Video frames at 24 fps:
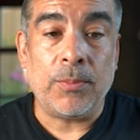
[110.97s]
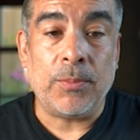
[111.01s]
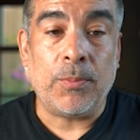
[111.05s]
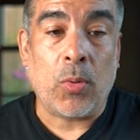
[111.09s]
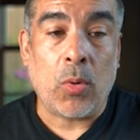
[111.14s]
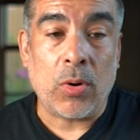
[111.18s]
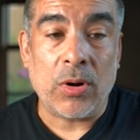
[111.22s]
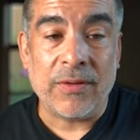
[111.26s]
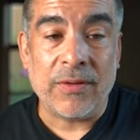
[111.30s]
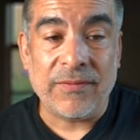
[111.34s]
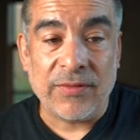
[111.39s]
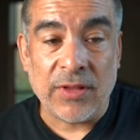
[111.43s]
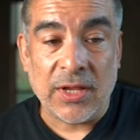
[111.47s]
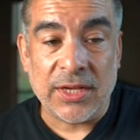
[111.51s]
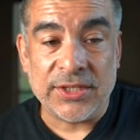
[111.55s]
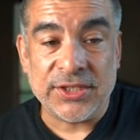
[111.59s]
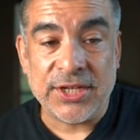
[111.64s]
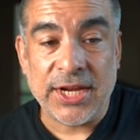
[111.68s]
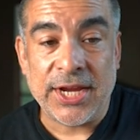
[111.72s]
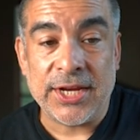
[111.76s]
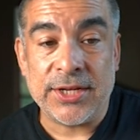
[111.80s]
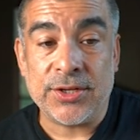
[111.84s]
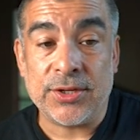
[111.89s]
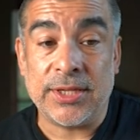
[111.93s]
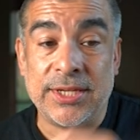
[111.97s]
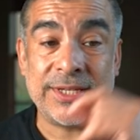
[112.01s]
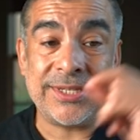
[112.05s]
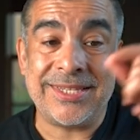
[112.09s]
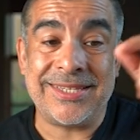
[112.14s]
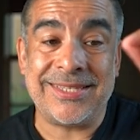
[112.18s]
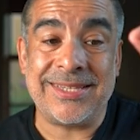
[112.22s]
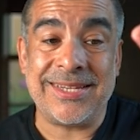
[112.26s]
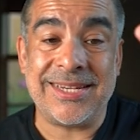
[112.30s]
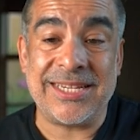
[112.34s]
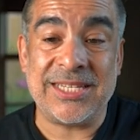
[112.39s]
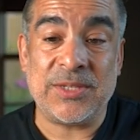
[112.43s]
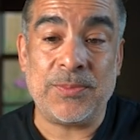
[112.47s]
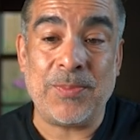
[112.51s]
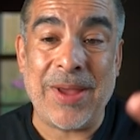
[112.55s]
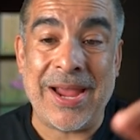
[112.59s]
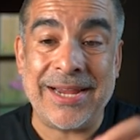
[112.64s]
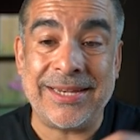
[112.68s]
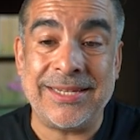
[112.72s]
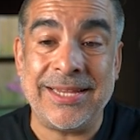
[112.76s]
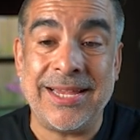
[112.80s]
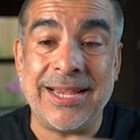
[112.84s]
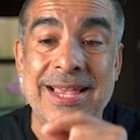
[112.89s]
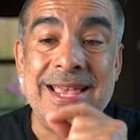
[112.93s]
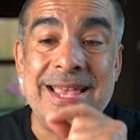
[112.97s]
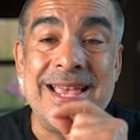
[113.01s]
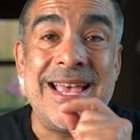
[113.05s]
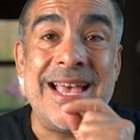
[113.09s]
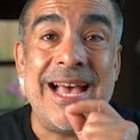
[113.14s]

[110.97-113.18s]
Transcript: The Port of Los Angeles is expecting